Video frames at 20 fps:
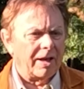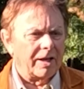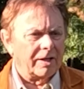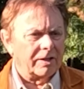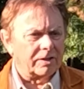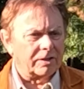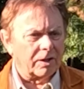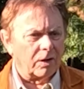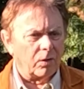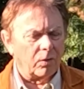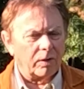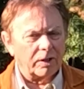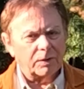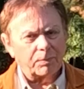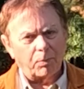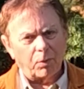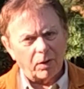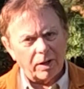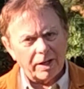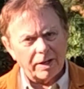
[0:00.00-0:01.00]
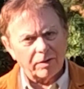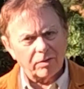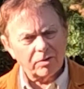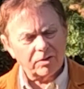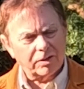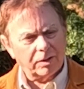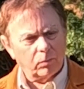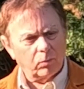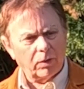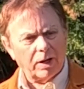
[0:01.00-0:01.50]
So it's pretty
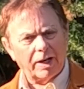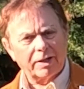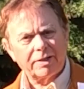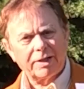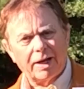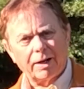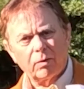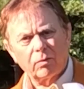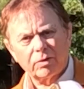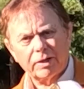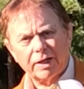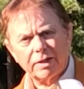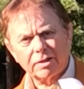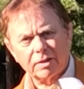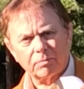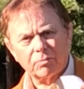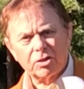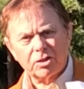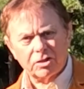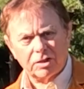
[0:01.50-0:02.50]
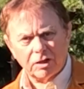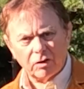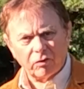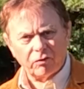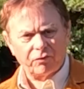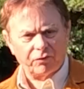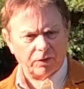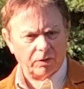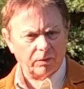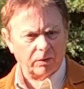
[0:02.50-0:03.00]
interesting. When I'm going to take some still
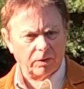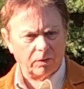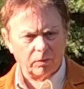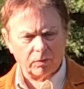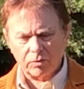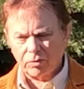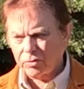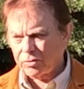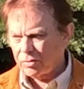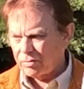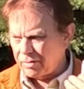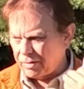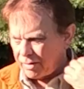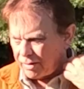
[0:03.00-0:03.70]
photos,